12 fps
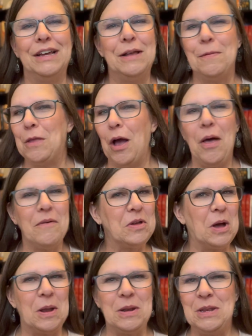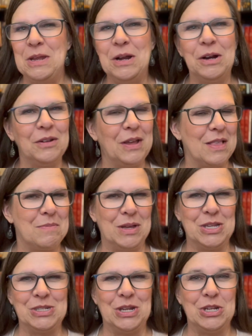Y'all haven't gotten nearly as
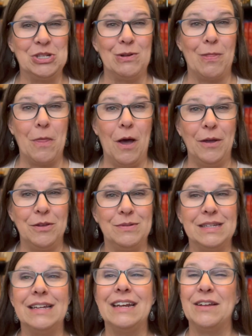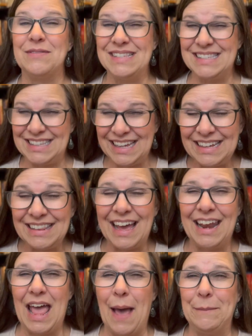much done as you thought you did. And I've seen
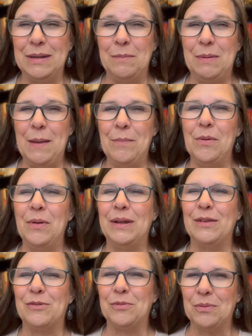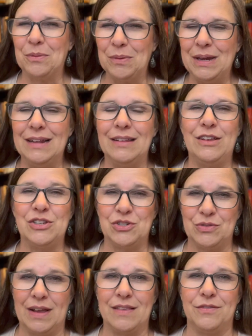that happen to people, and it's really
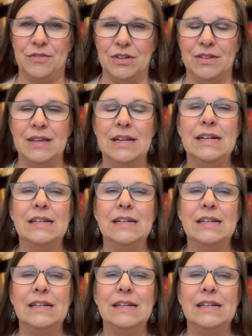stressful.